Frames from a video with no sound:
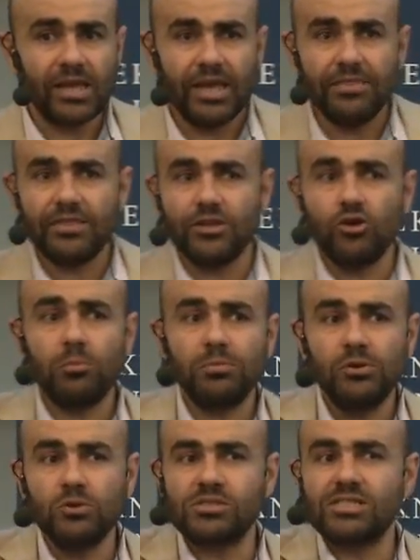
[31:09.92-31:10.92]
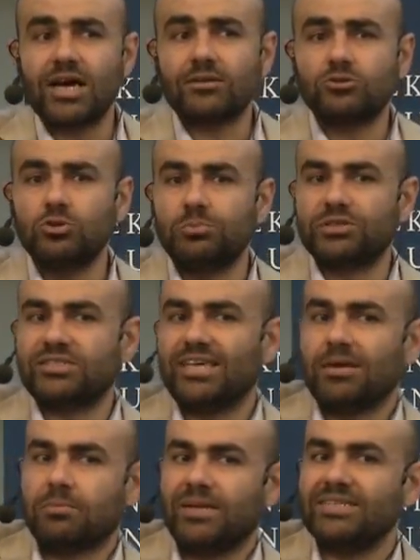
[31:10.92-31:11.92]
in the knob, you start to
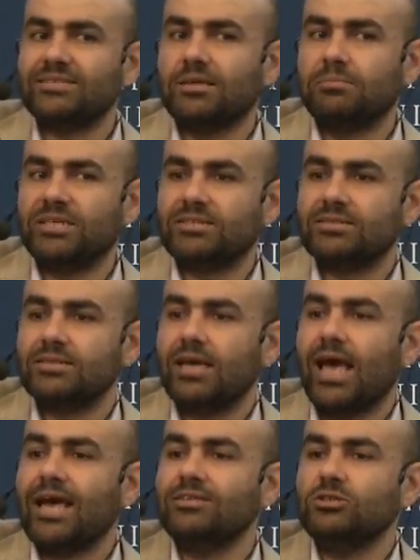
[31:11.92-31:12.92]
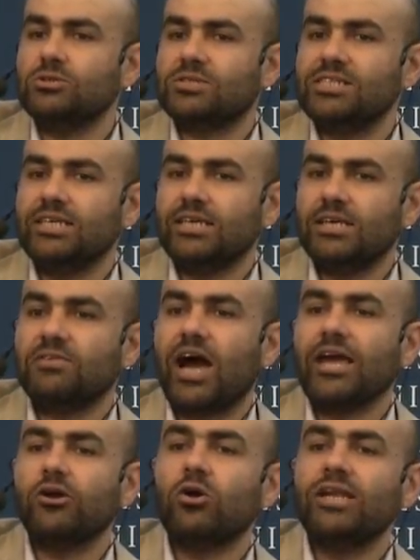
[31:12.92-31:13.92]
perturb a little bit. And you see, if
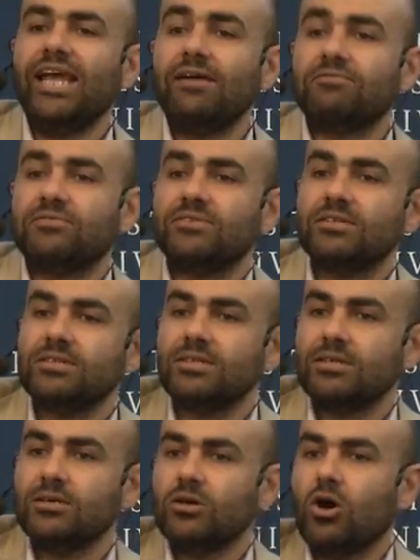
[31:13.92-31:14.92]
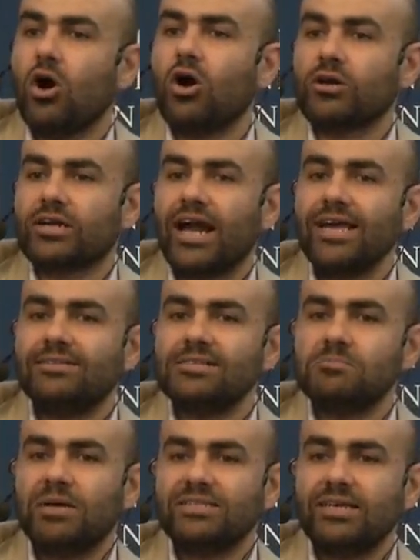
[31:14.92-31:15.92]
I go left or right
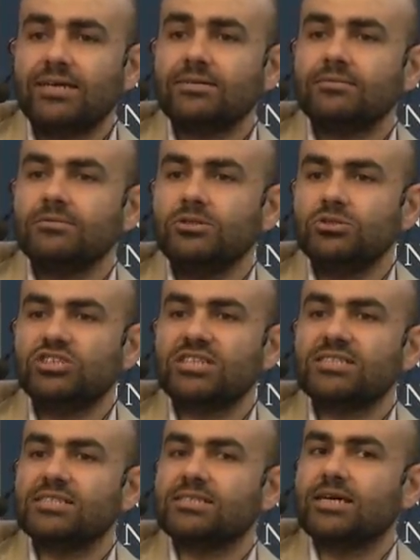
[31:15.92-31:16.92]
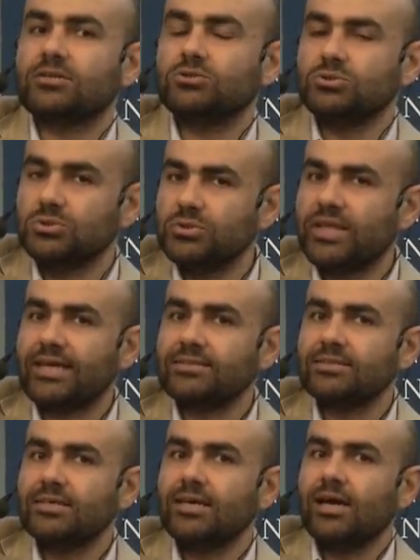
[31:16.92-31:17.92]
is better, you just start to do
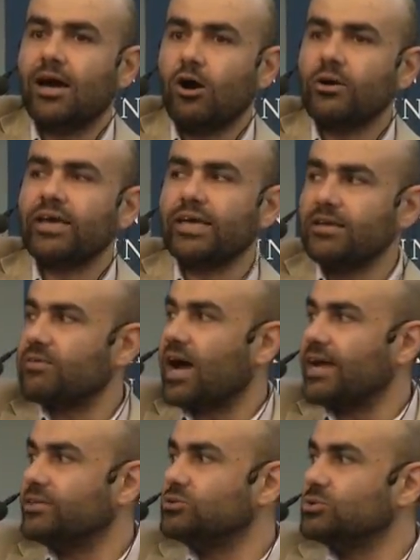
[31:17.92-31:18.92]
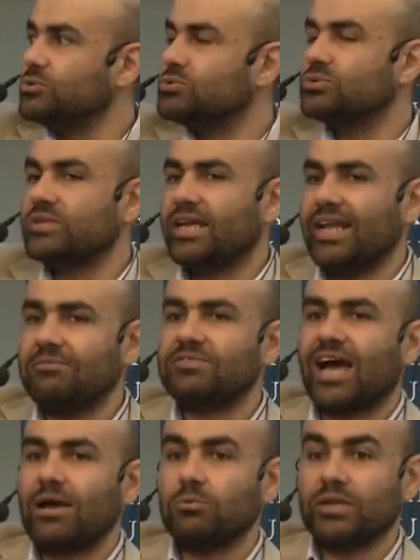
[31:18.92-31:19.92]
that. Okay, if I do to the
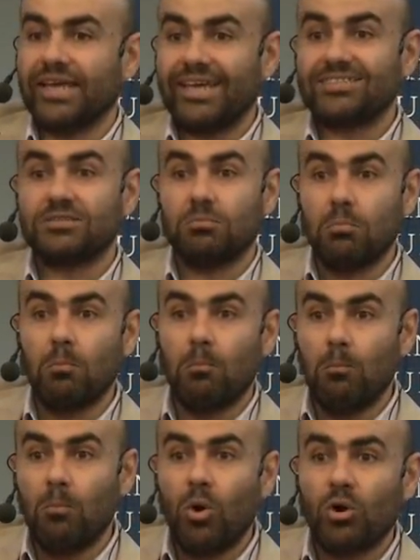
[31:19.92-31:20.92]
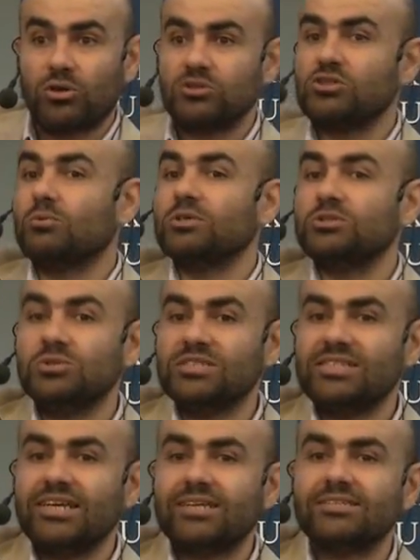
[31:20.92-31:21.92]
left, I will get more. So what you
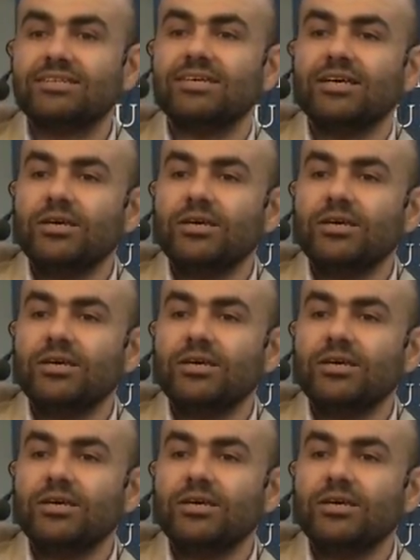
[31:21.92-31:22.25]
insert